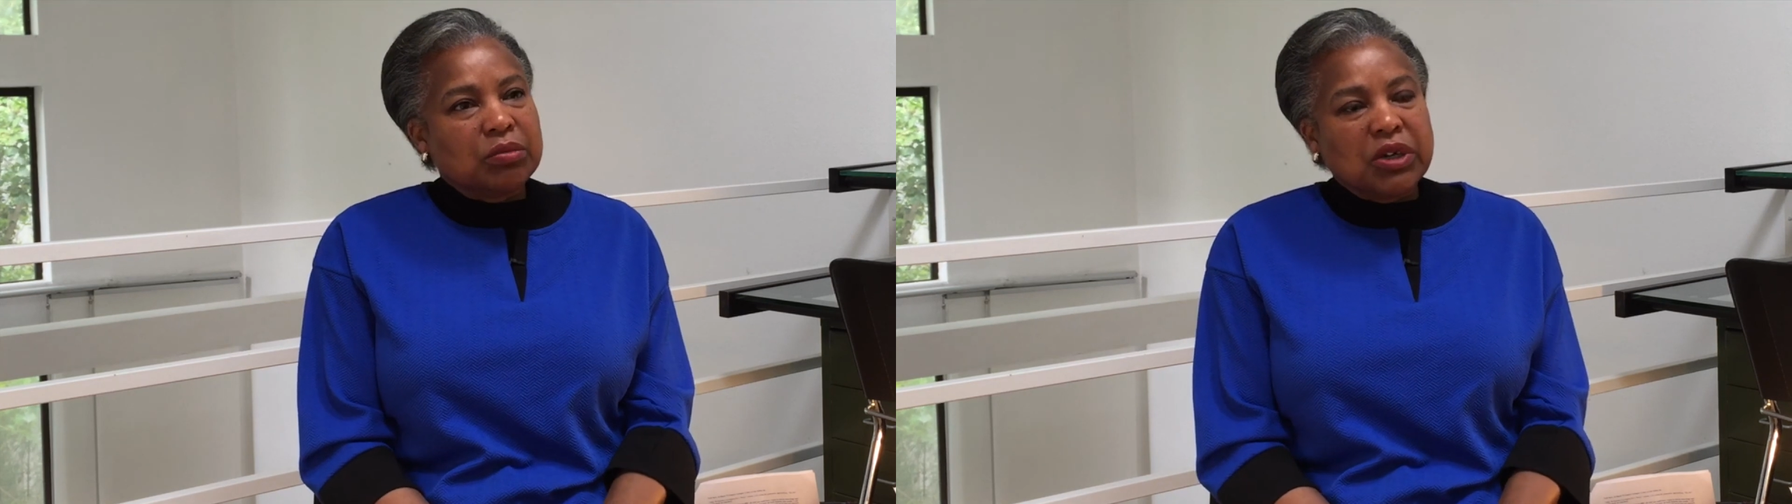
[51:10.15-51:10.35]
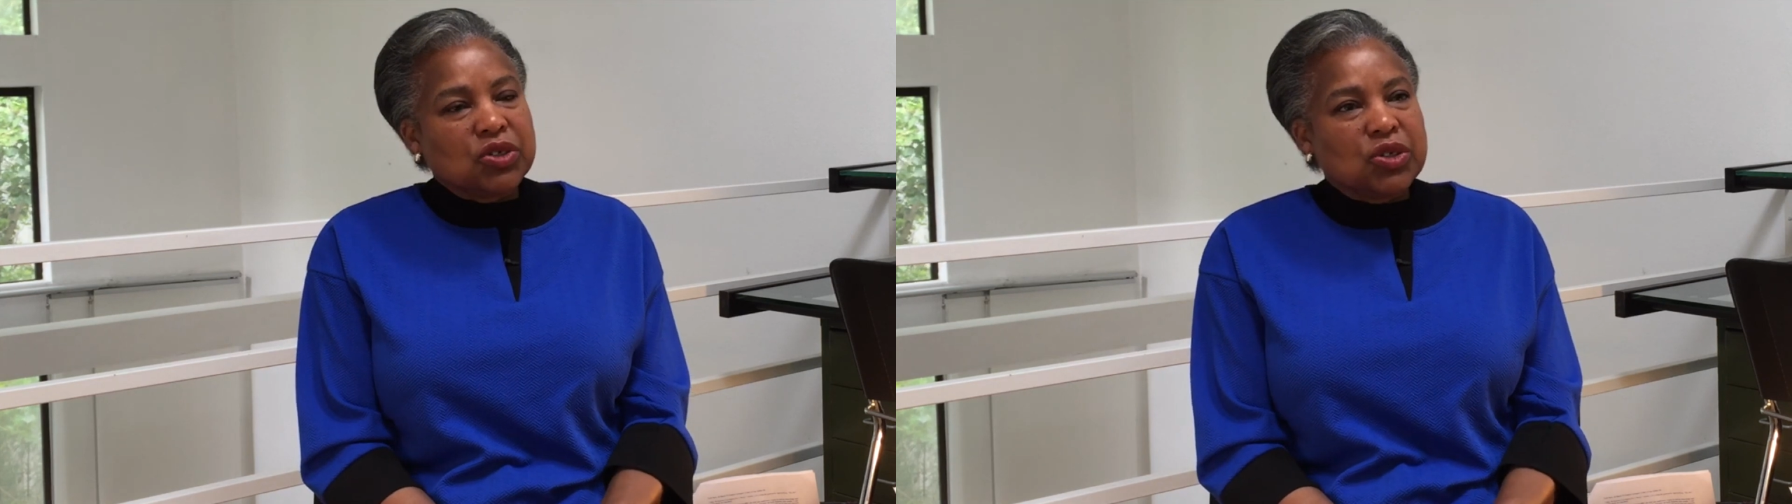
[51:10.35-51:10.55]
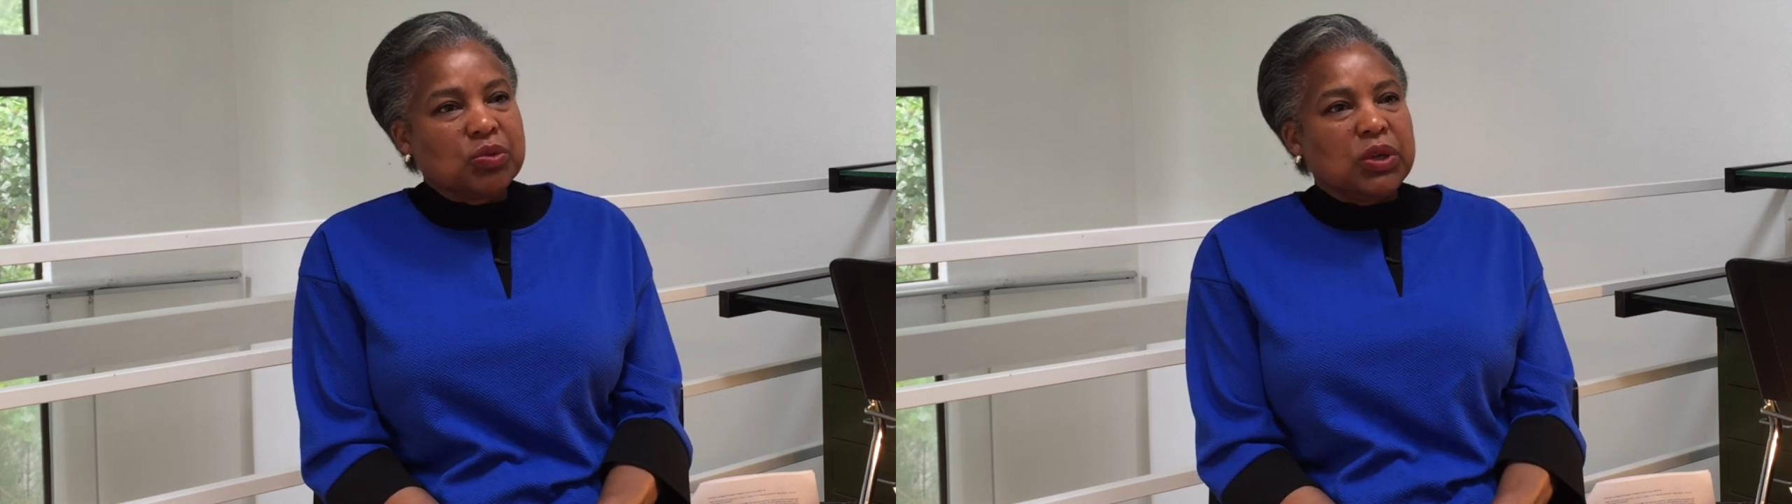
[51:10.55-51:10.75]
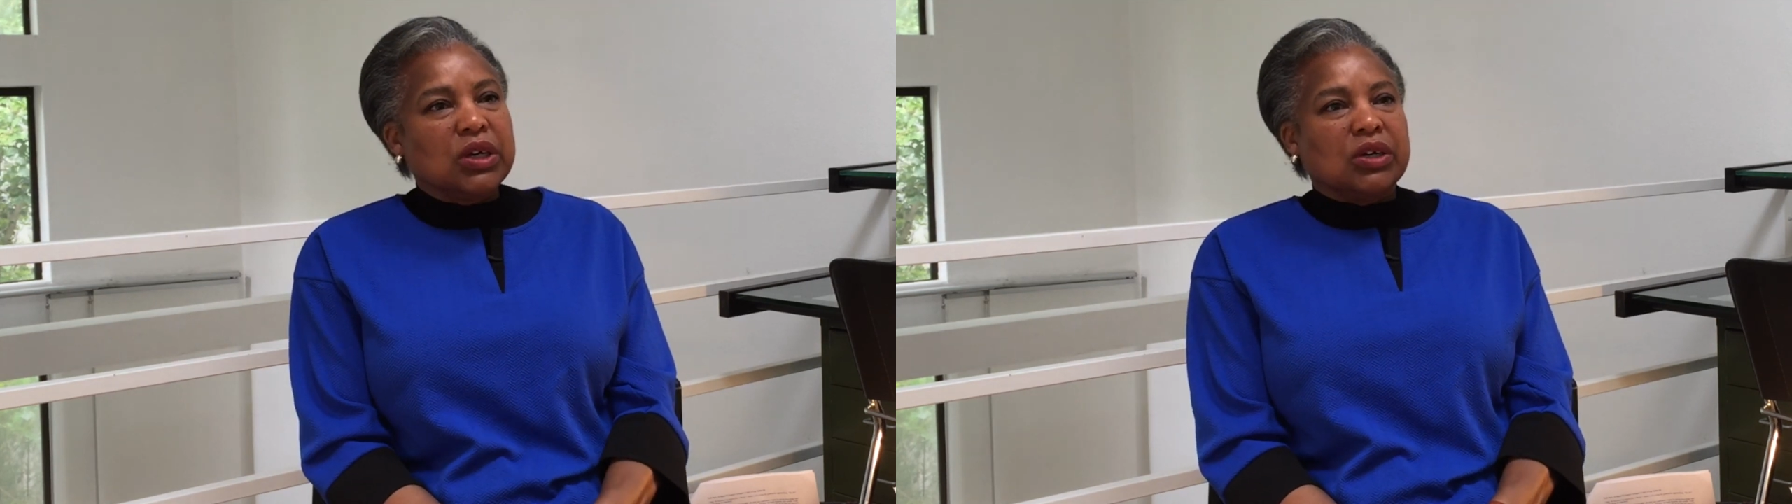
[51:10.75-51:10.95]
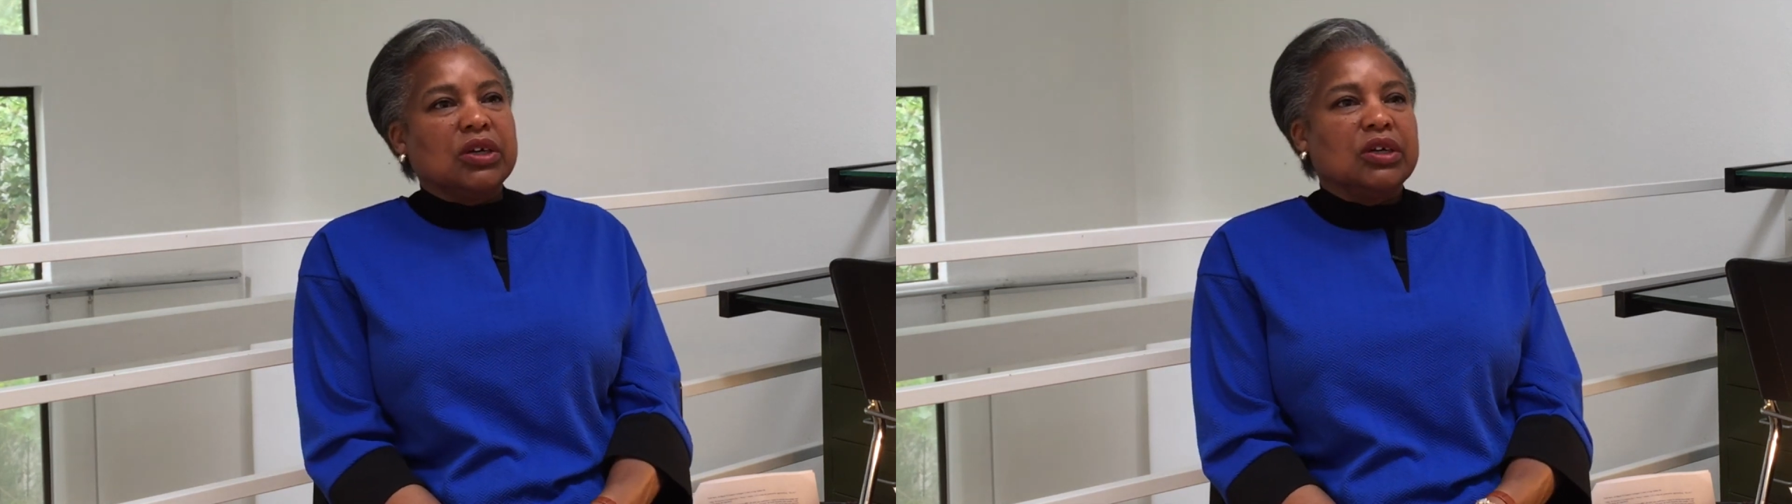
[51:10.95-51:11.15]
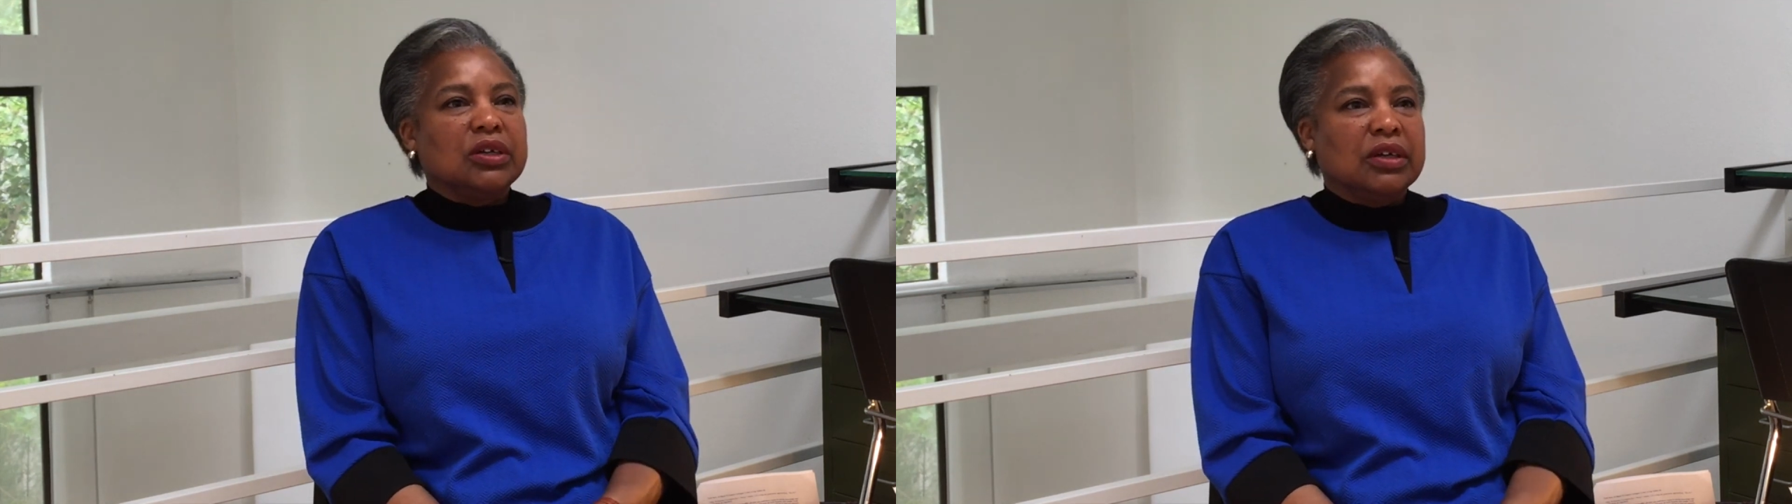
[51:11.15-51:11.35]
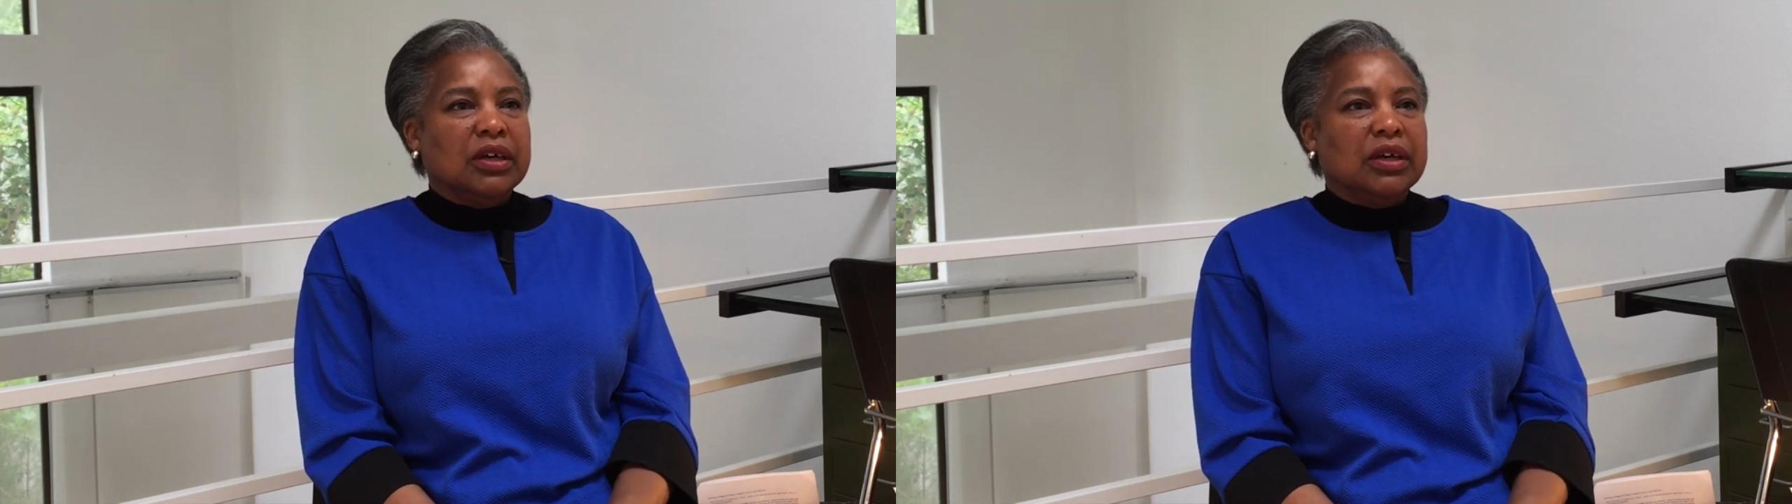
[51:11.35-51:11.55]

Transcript: much as we could.